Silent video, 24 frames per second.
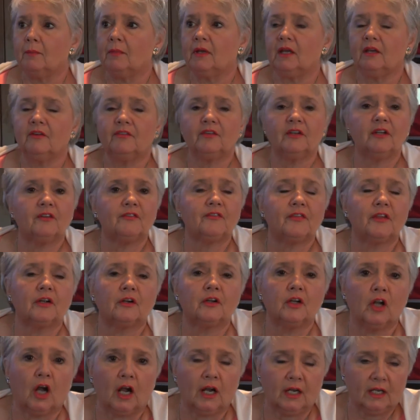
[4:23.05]
Even if they're
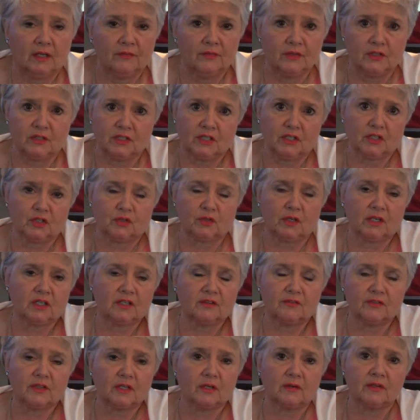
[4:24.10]
not in the district,
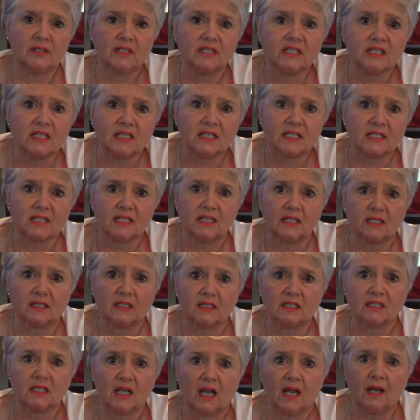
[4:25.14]
if they're in DC at
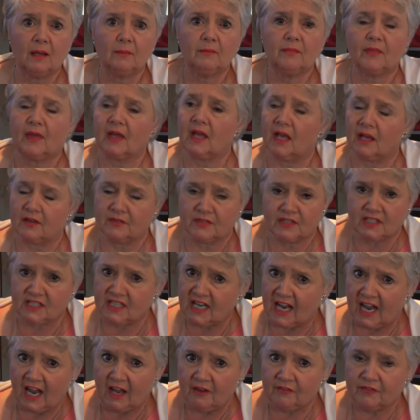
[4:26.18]
the time, they have
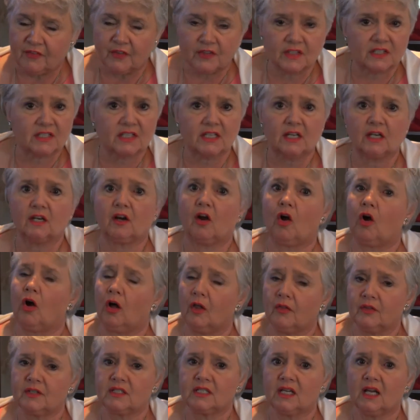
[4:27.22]
staff that's there
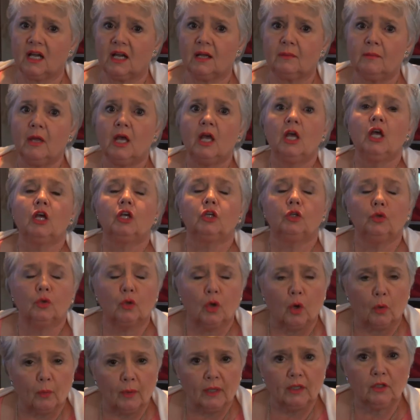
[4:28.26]
all the time. You
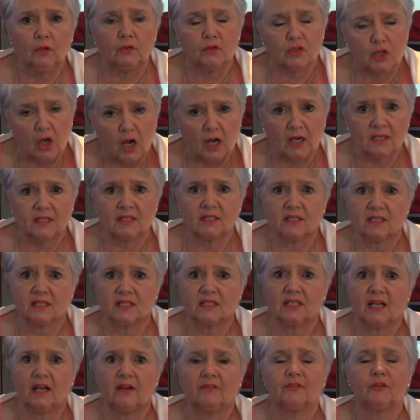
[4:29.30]
go in, you talk to the
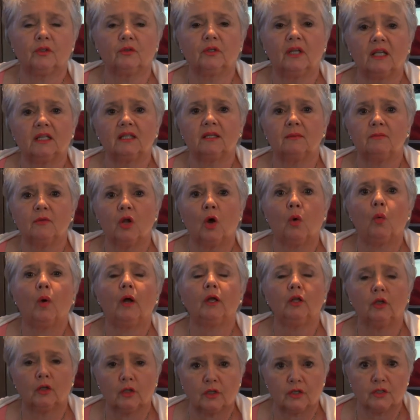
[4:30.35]
staff, you let them know
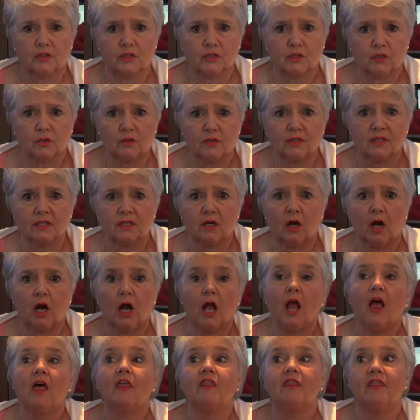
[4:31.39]
what your concerns are.
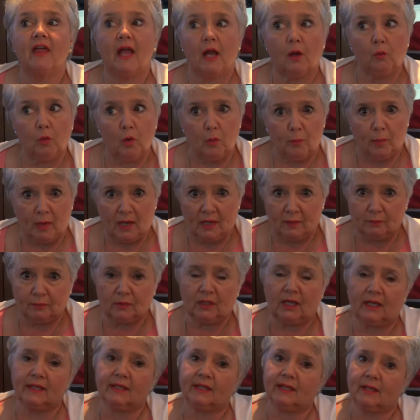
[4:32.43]
They will
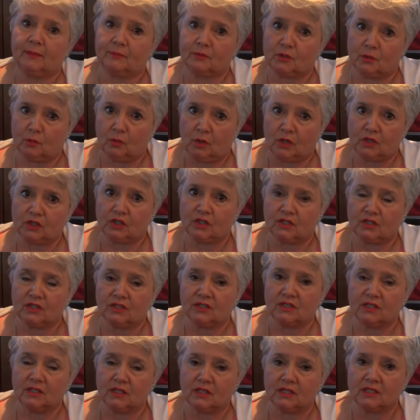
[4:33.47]
pipeline it up to Washington,
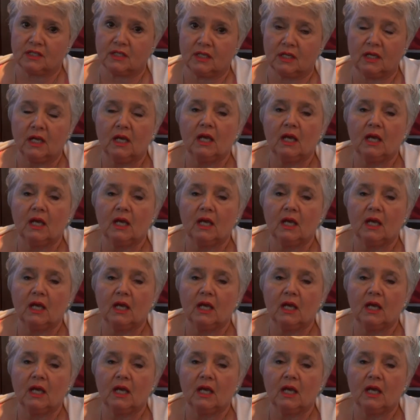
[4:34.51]
DC.